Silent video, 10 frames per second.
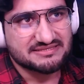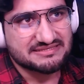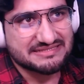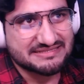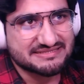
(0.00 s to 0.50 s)

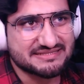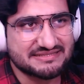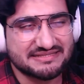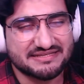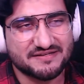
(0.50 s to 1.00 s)
And
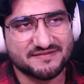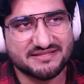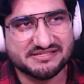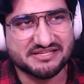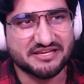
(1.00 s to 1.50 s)
didn't get on
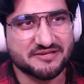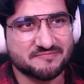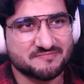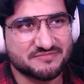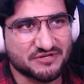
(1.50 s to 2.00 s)
the
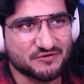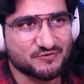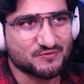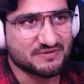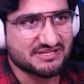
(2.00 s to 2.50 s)
same
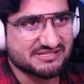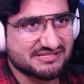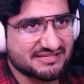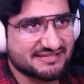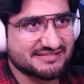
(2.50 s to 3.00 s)
tone as
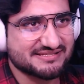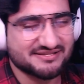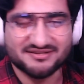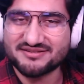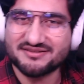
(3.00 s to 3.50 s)
they
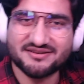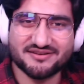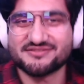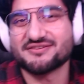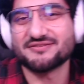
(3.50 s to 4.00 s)
started
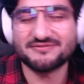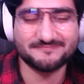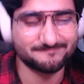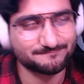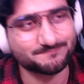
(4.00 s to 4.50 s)
it on.
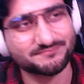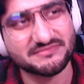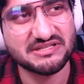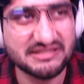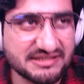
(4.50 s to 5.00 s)

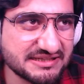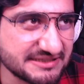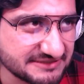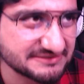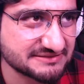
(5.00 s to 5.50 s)
I like it.